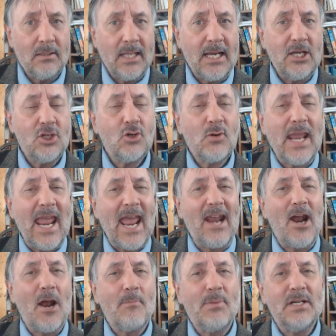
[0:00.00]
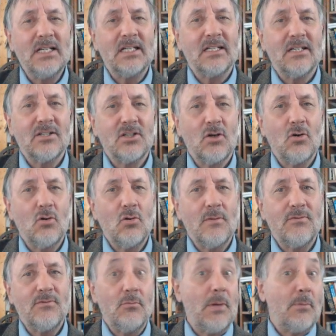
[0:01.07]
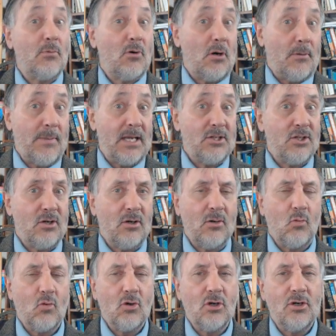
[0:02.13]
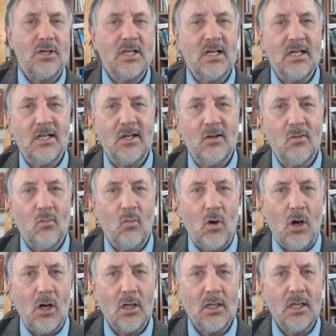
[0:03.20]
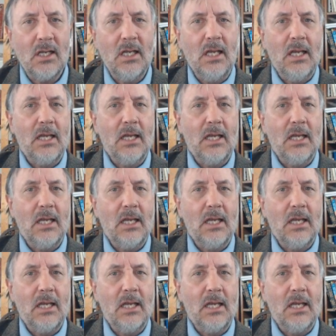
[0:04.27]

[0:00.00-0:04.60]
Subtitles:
That is, you cannot predict it. So if you remember our imaginary word wog,